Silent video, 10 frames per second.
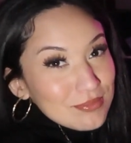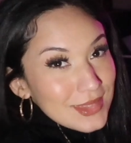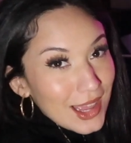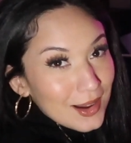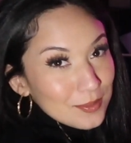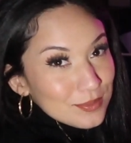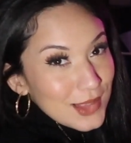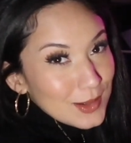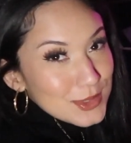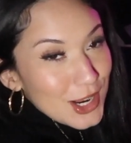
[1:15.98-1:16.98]
yeah,
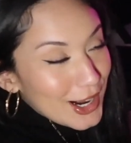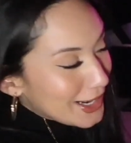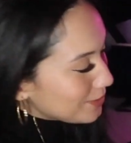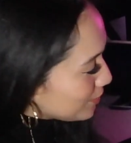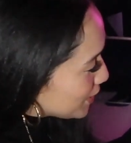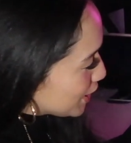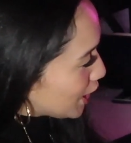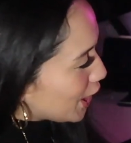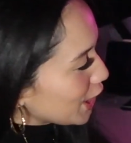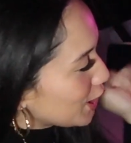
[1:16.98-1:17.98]
I'm sorry, we're
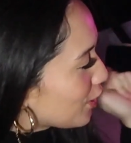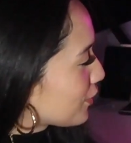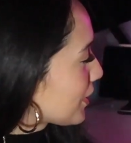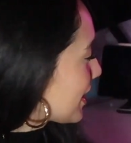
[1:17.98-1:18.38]
starting it off